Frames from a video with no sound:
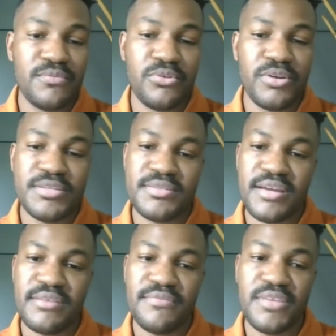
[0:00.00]
for is
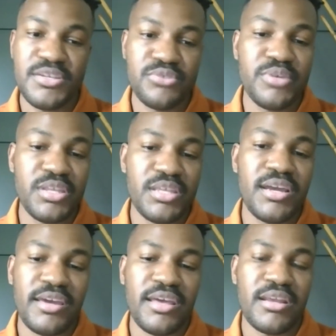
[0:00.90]
that if things are really
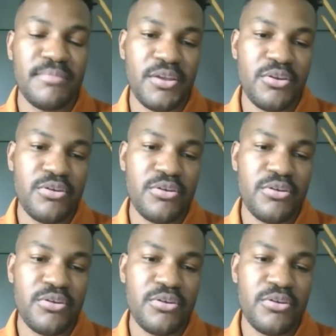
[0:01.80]
not getting better